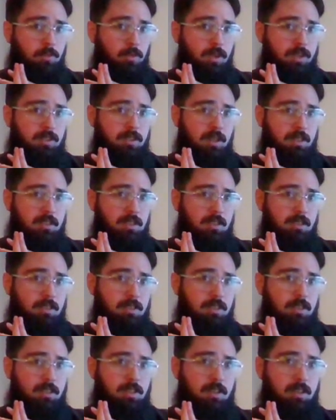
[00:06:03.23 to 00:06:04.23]
what
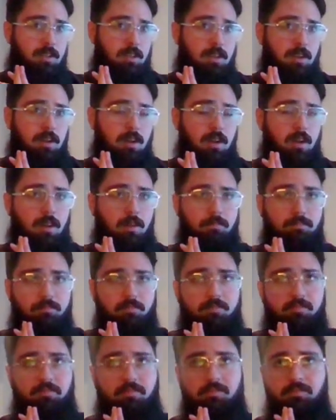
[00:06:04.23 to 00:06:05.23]
doesn't,
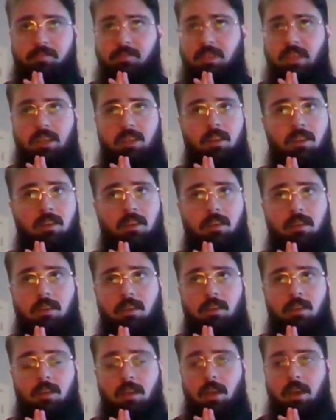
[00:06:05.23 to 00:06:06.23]
and
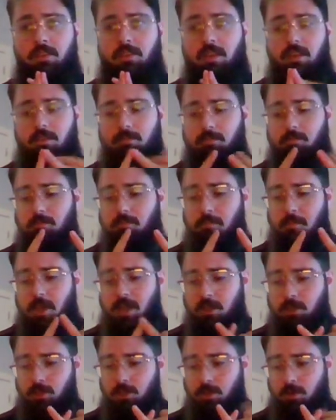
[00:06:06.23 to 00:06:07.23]
then
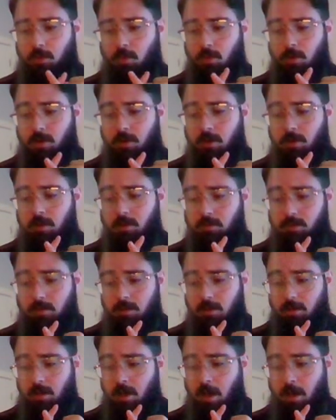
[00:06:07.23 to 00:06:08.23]
make sure,
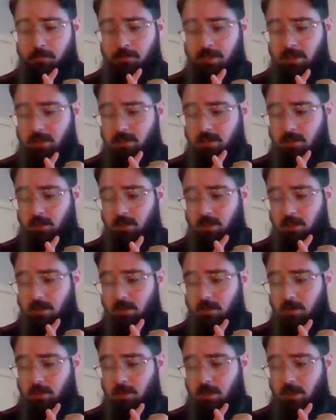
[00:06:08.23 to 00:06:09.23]

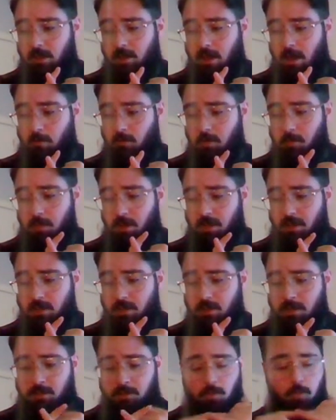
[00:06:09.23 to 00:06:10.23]
obviously, that everybody
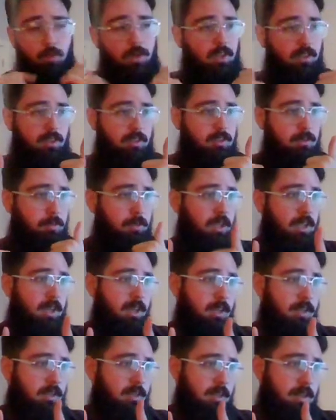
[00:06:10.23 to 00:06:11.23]
is willing to
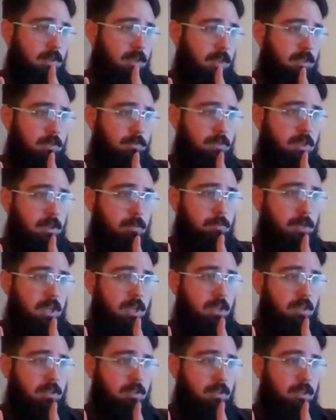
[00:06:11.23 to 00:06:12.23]
play in that kind of
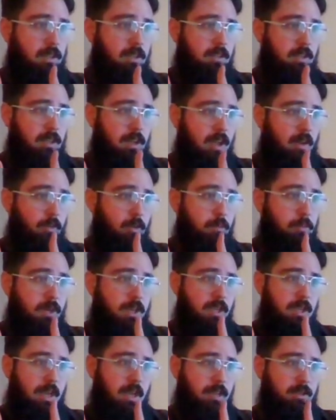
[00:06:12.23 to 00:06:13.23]
campaign, and that
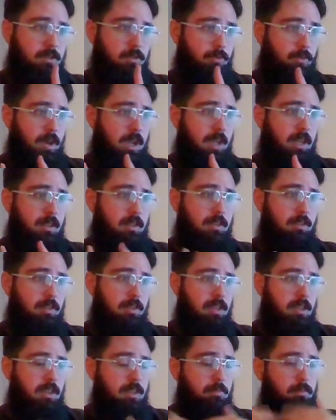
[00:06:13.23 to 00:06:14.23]
everybody has read
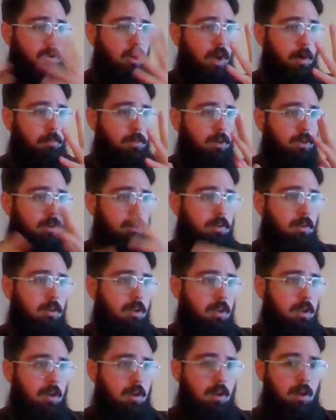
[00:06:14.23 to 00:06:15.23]
the proper
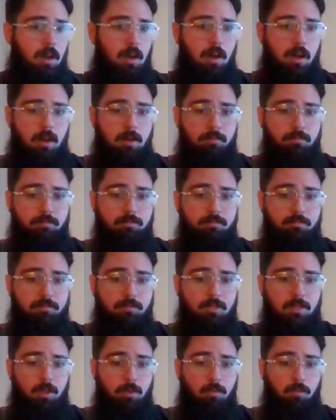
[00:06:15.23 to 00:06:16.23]

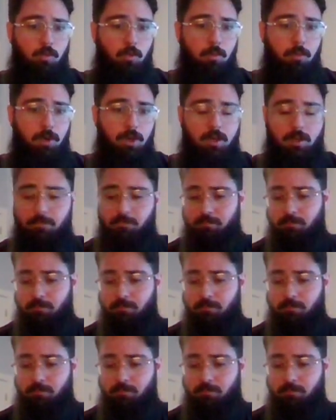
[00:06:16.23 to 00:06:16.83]
rulebook.